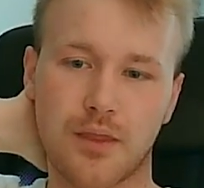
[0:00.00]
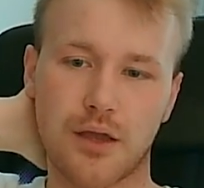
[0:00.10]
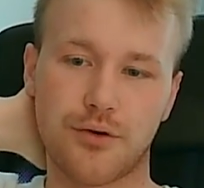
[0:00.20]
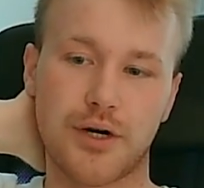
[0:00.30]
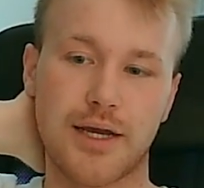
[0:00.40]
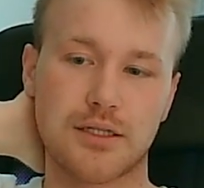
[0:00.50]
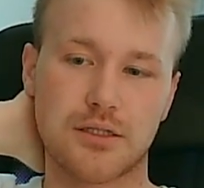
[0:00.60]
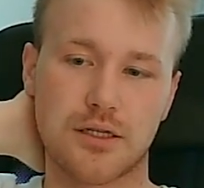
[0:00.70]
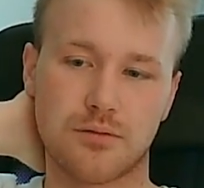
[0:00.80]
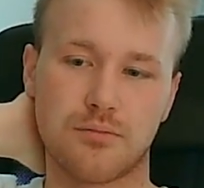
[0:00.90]
In her hands
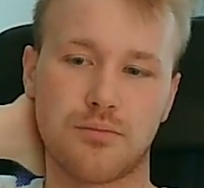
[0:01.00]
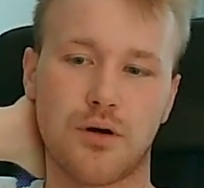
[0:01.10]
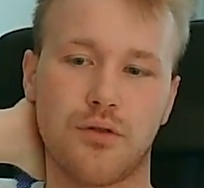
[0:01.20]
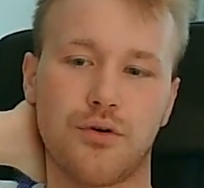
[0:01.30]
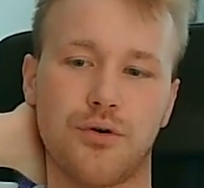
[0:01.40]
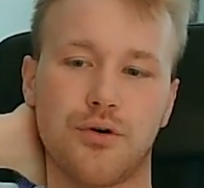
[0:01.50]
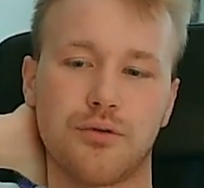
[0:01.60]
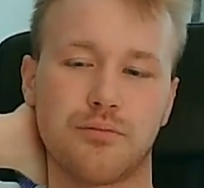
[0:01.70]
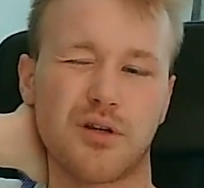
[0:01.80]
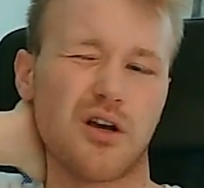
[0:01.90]
doesn't bother her,
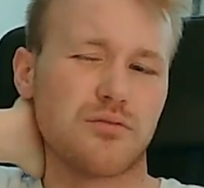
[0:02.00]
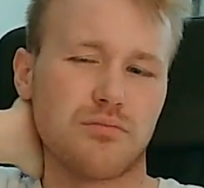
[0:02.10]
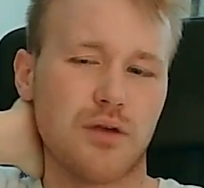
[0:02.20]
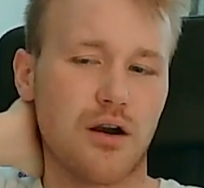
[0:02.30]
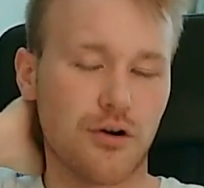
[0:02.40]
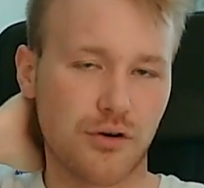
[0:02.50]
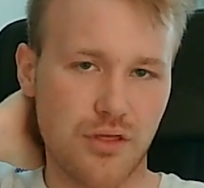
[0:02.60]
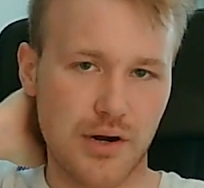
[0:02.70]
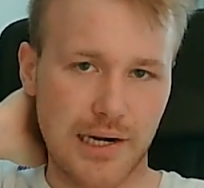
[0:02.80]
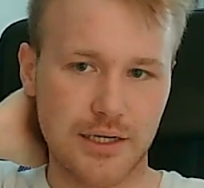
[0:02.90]
because
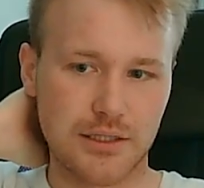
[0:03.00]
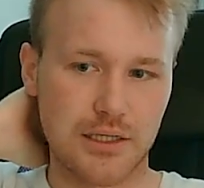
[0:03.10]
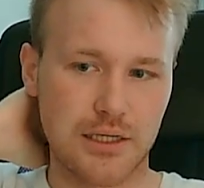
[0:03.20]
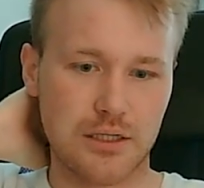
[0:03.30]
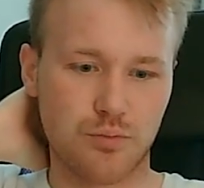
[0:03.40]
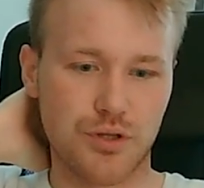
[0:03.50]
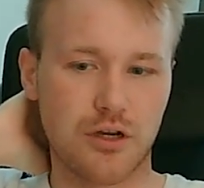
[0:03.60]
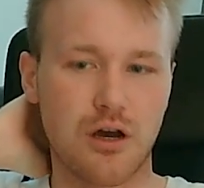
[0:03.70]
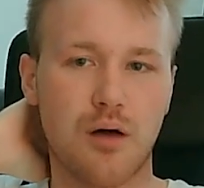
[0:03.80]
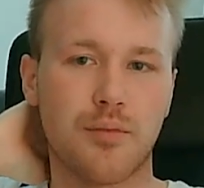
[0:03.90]
arthritis is pretty
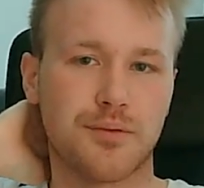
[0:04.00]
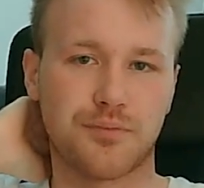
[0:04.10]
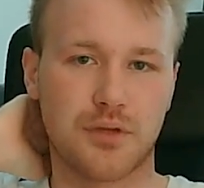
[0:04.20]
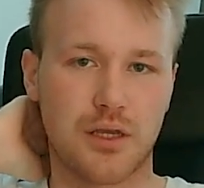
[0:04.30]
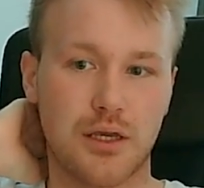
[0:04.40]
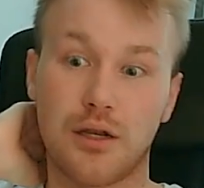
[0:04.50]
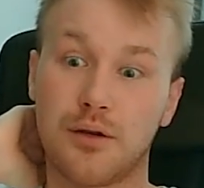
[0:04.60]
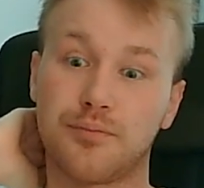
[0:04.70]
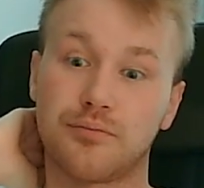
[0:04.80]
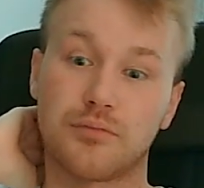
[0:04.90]
common
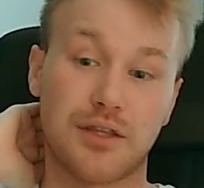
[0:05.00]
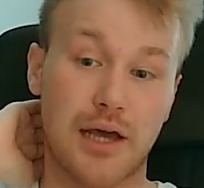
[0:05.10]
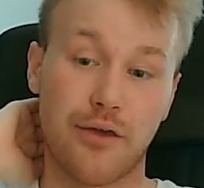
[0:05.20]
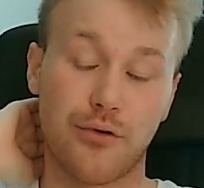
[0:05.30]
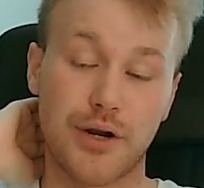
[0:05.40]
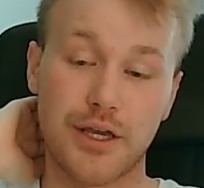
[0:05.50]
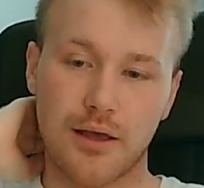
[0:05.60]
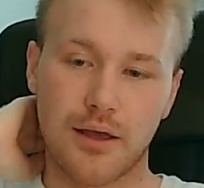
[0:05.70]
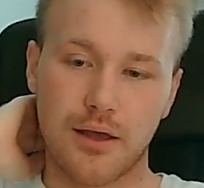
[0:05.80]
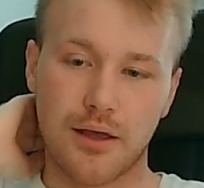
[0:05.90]
in that higher age
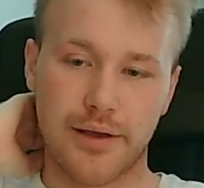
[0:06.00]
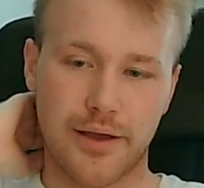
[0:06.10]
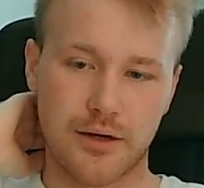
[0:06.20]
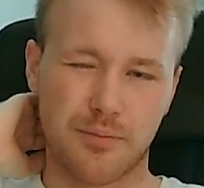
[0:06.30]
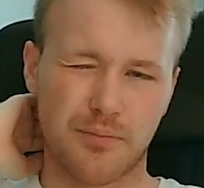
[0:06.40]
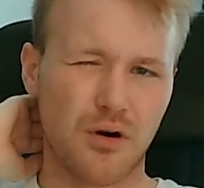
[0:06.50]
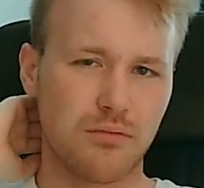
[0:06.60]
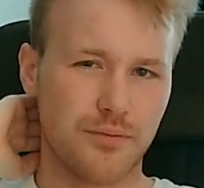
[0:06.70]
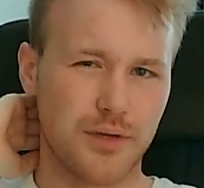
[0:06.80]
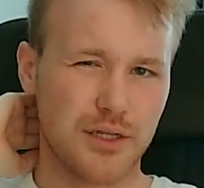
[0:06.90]
and a
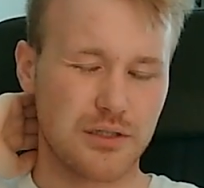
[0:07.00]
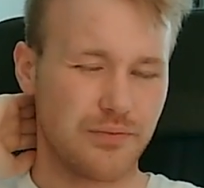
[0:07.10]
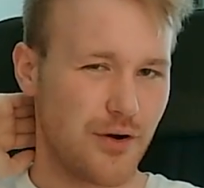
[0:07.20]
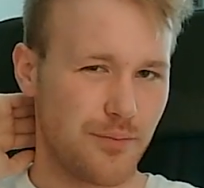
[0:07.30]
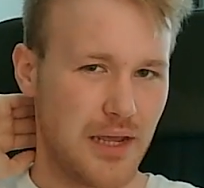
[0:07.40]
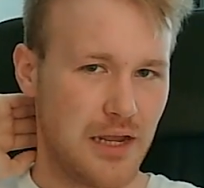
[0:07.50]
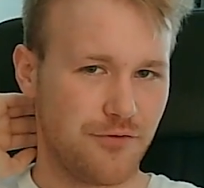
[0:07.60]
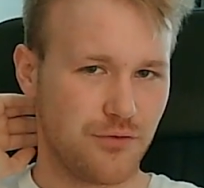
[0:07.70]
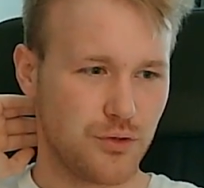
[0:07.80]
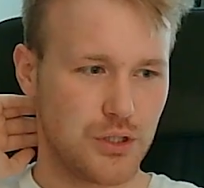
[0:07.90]
problem that's very
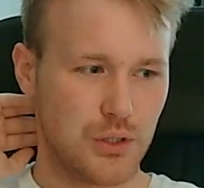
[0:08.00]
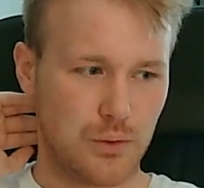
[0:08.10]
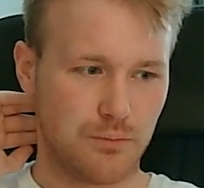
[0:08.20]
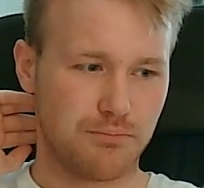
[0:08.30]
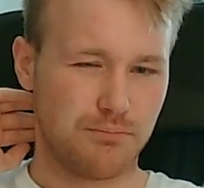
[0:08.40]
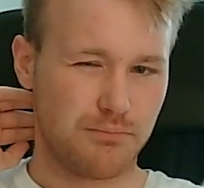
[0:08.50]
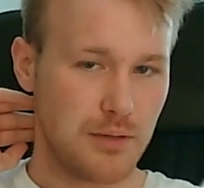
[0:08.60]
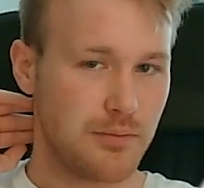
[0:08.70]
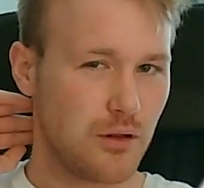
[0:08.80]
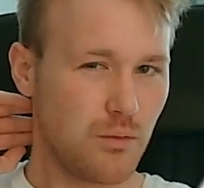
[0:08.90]
painful. So
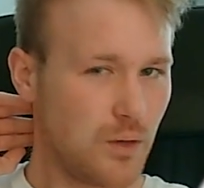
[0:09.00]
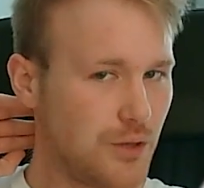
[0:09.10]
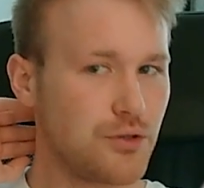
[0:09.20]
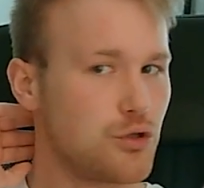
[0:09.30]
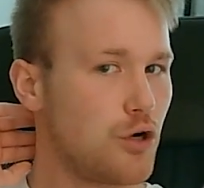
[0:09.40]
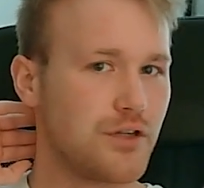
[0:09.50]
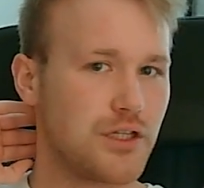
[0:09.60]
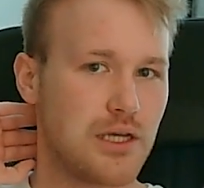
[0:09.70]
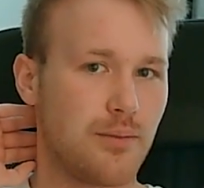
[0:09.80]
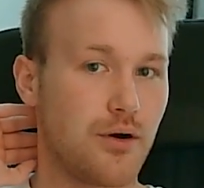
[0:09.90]
people want to solve it
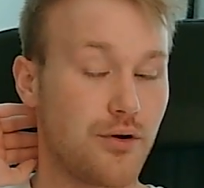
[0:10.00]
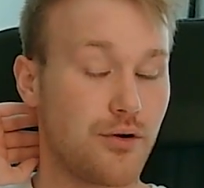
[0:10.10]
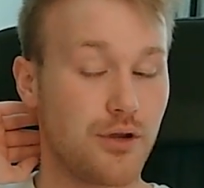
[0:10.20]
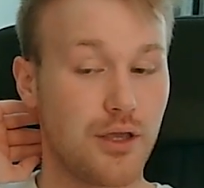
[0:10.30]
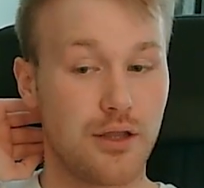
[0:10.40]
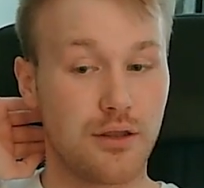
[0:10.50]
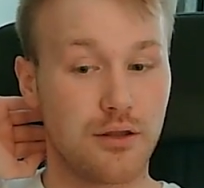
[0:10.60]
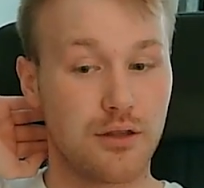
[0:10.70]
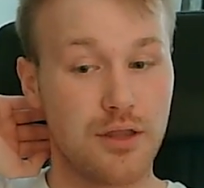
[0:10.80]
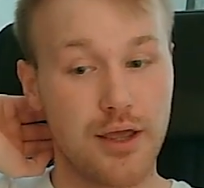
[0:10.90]
somehow, and
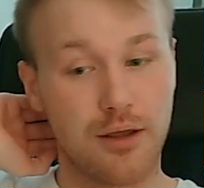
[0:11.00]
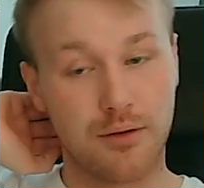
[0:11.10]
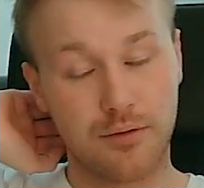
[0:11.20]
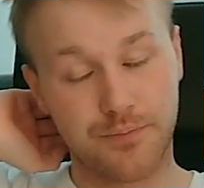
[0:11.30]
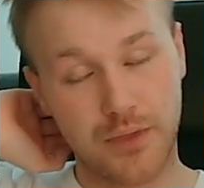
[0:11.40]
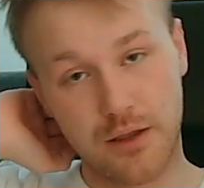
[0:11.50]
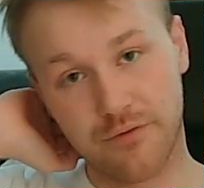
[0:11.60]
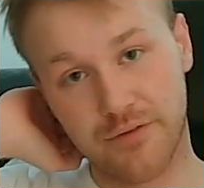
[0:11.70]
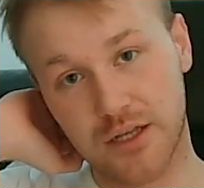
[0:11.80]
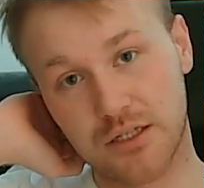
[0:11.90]
they
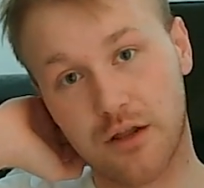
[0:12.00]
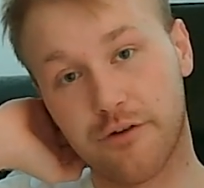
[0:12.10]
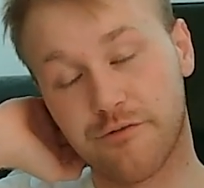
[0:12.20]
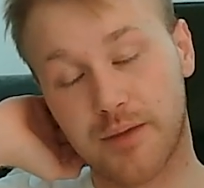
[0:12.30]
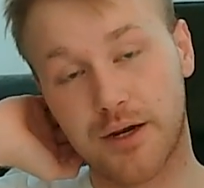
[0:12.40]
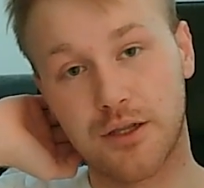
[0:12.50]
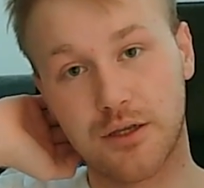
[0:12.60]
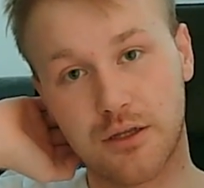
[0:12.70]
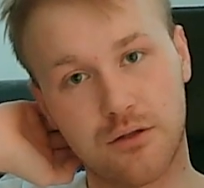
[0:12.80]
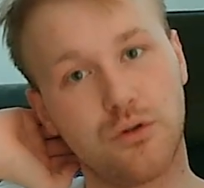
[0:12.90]
invest a lot of money
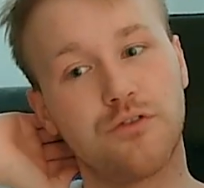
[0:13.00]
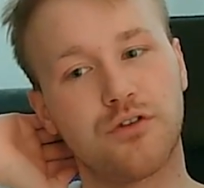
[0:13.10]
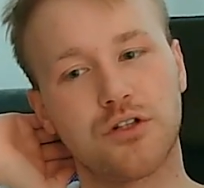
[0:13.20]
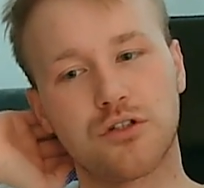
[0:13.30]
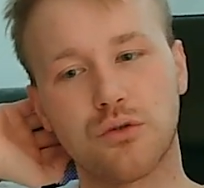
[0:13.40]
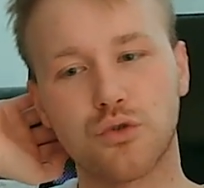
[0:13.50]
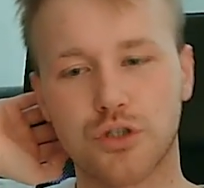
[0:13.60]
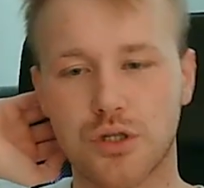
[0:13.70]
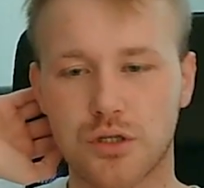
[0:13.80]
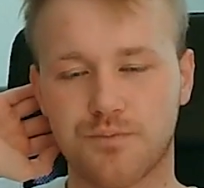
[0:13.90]
into different
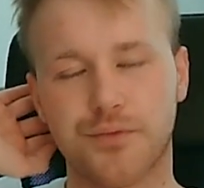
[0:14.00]
solutions.